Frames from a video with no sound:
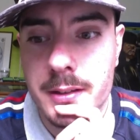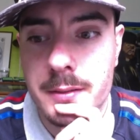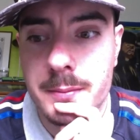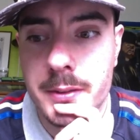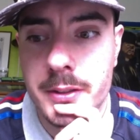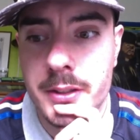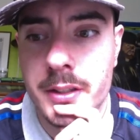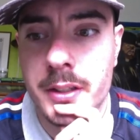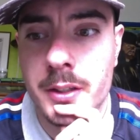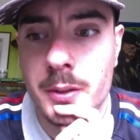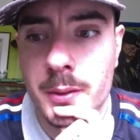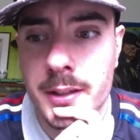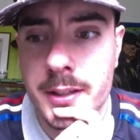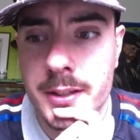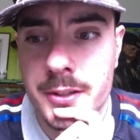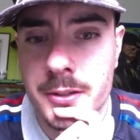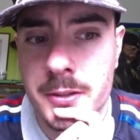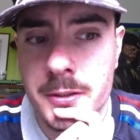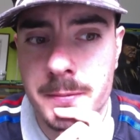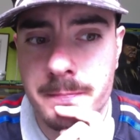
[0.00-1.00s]
But
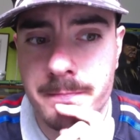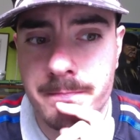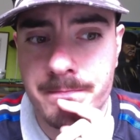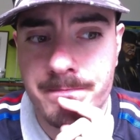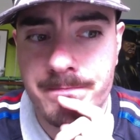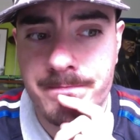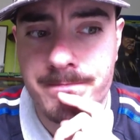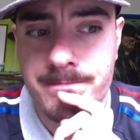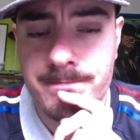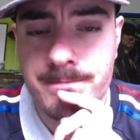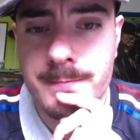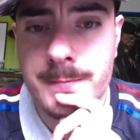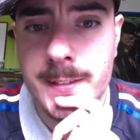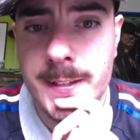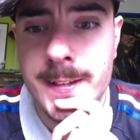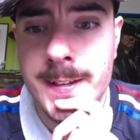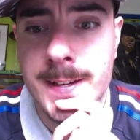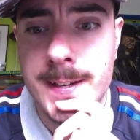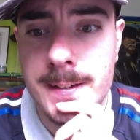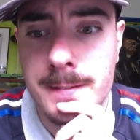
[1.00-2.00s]
anyways, um,
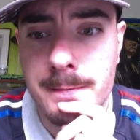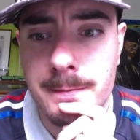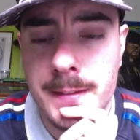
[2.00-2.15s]
yeah,